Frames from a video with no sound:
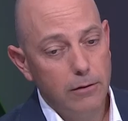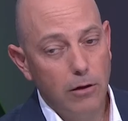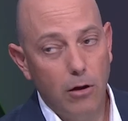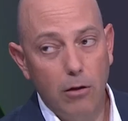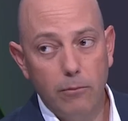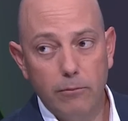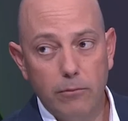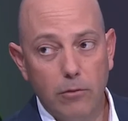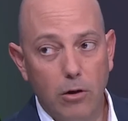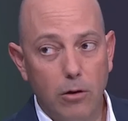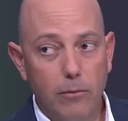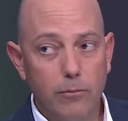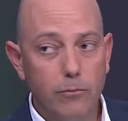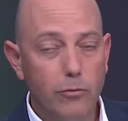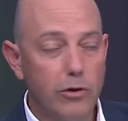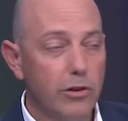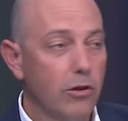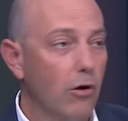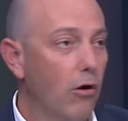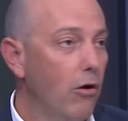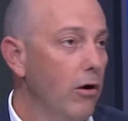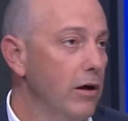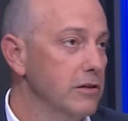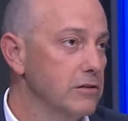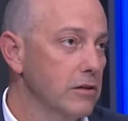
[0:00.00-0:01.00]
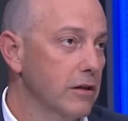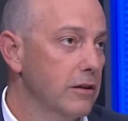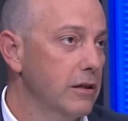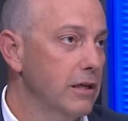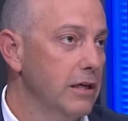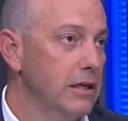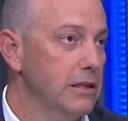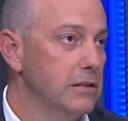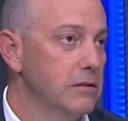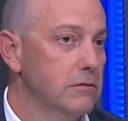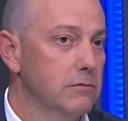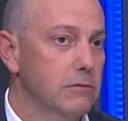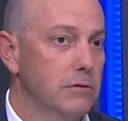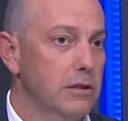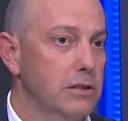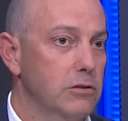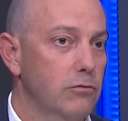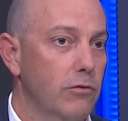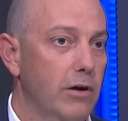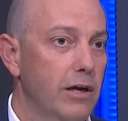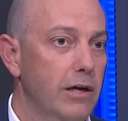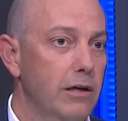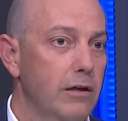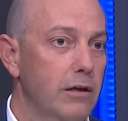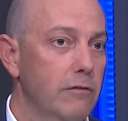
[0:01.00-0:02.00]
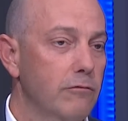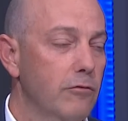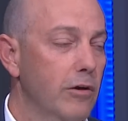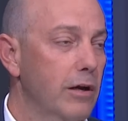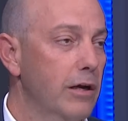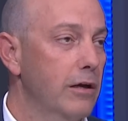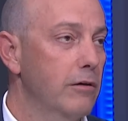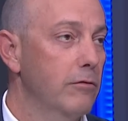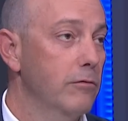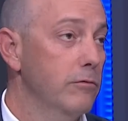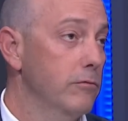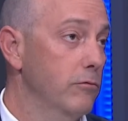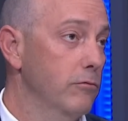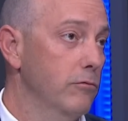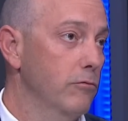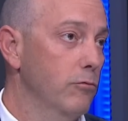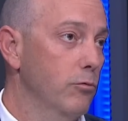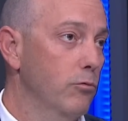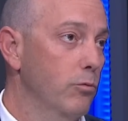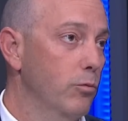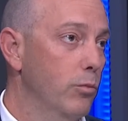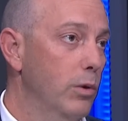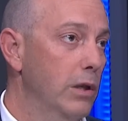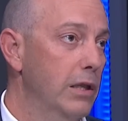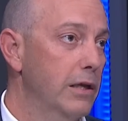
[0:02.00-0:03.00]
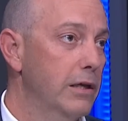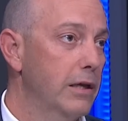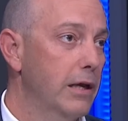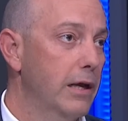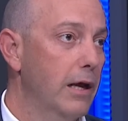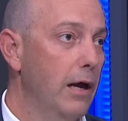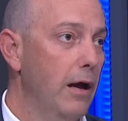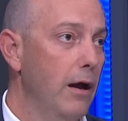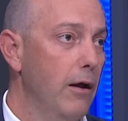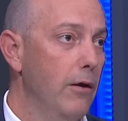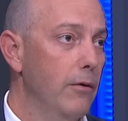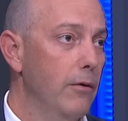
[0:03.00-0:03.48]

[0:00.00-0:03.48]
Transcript: I'm with Hynes. I think he's ready, willing to go.